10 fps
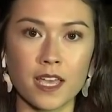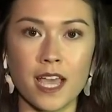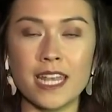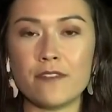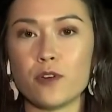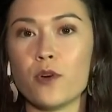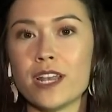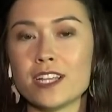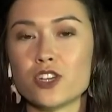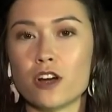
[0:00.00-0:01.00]
And everyone
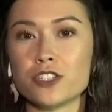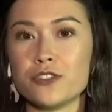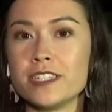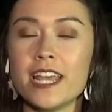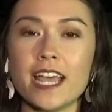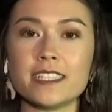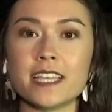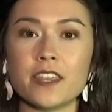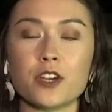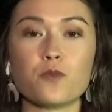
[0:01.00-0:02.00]
I talked to today
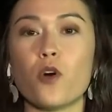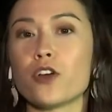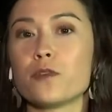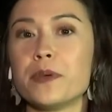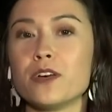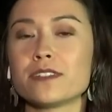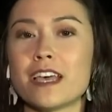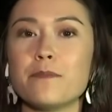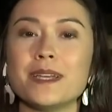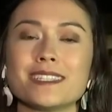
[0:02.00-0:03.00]
say their water bills
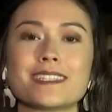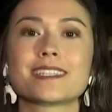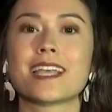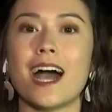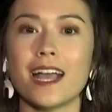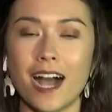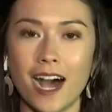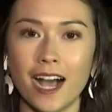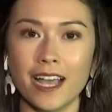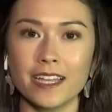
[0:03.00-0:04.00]
have been sky
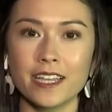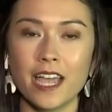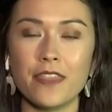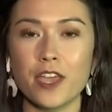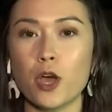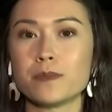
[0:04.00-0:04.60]
high, and they hope